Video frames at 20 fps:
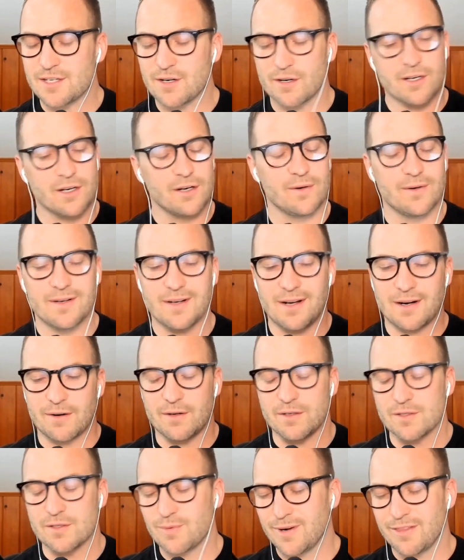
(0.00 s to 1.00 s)
started going, I don't
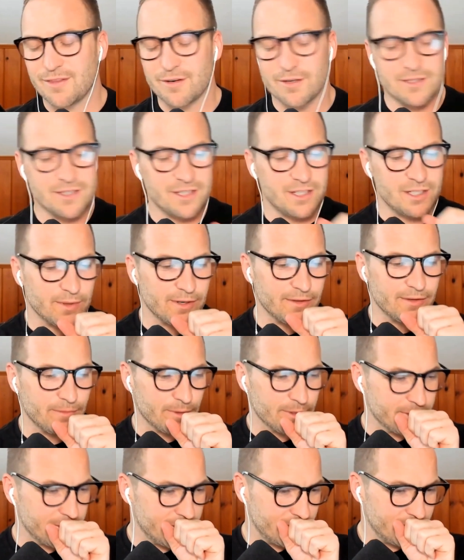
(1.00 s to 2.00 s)
know, 2013,
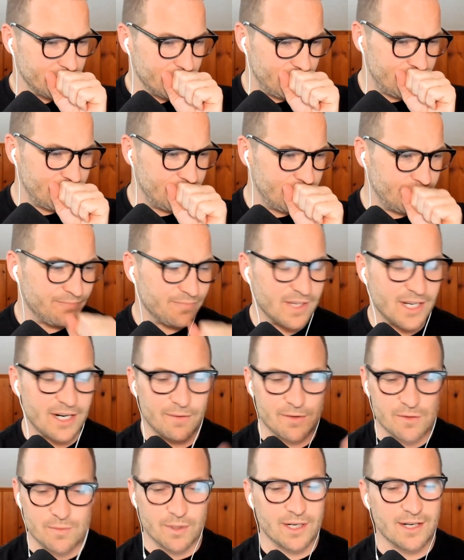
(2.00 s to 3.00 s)
2014, and I
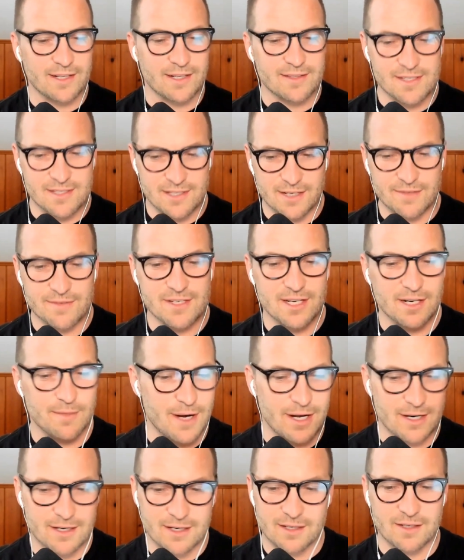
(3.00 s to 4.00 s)
was working at the city of Santa
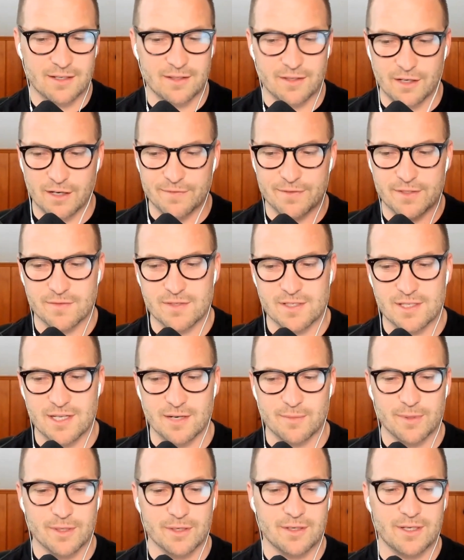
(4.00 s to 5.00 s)
Monica in the Office of
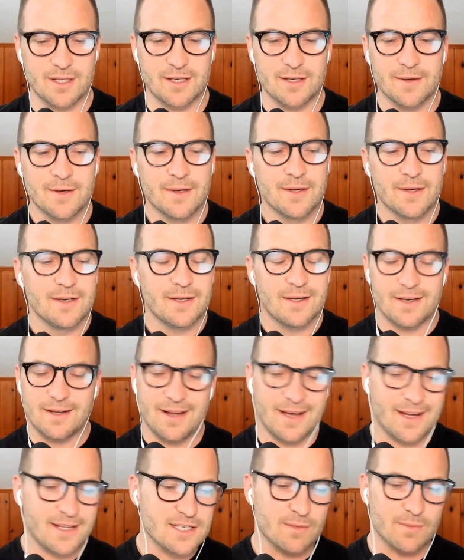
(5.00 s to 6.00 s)
Sustainability and
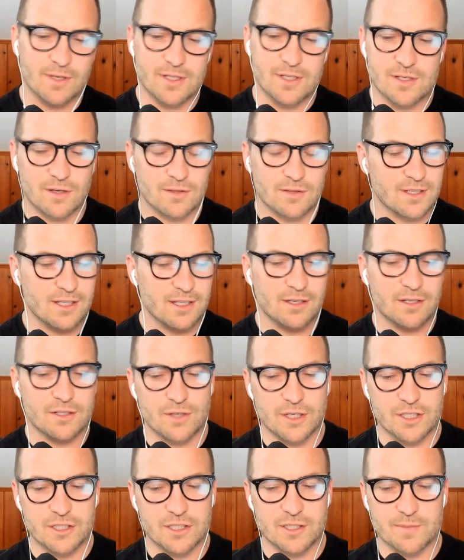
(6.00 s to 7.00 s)
had some consulting and
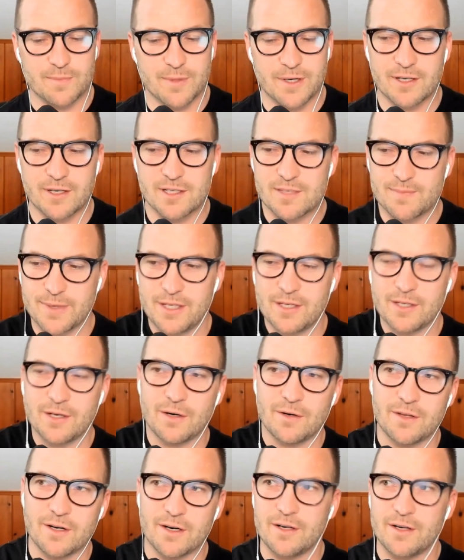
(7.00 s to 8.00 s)
construction experience. But you
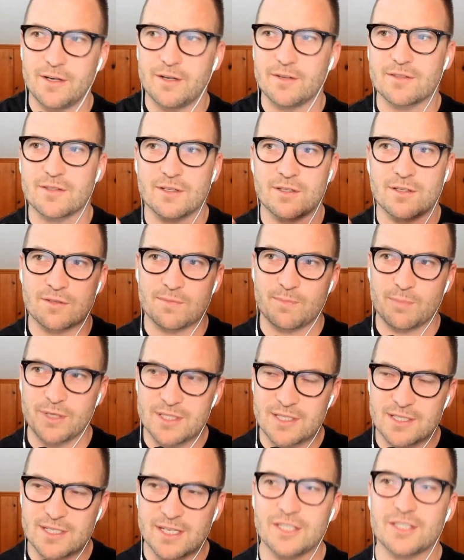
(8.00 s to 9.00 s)
go there and there's
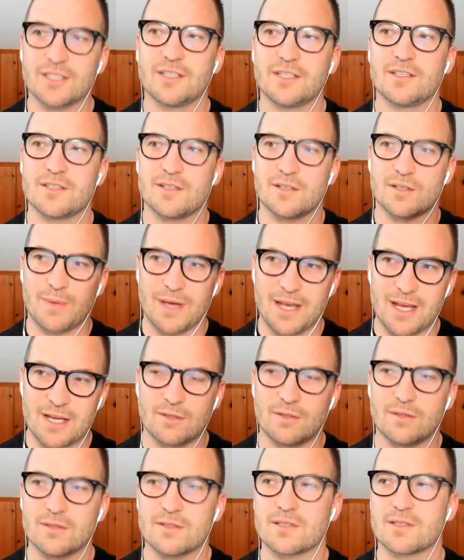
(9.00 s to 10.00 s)
presentations, there's
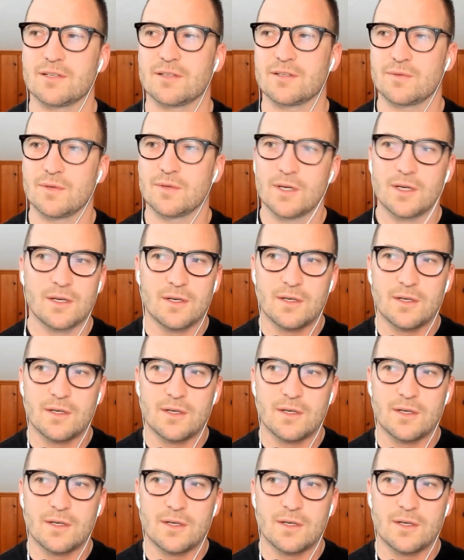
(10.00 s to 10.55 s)
panels, there's